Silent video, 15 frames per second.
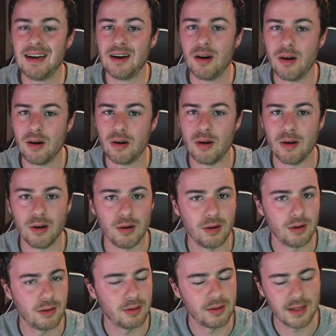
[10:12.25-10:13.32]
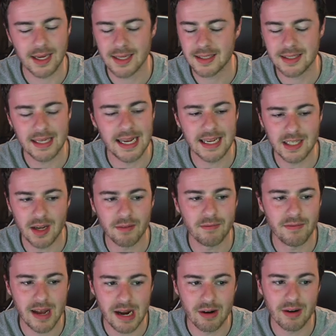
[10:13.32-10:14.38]
Oh, this is a
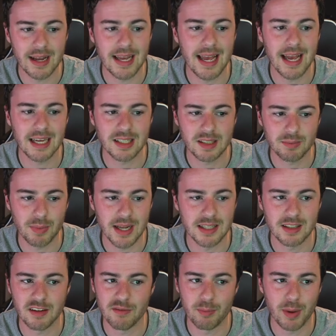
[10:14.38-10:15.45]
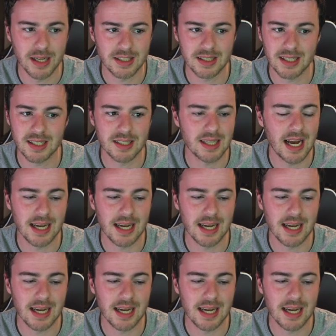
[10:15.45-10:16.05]
very expensive business.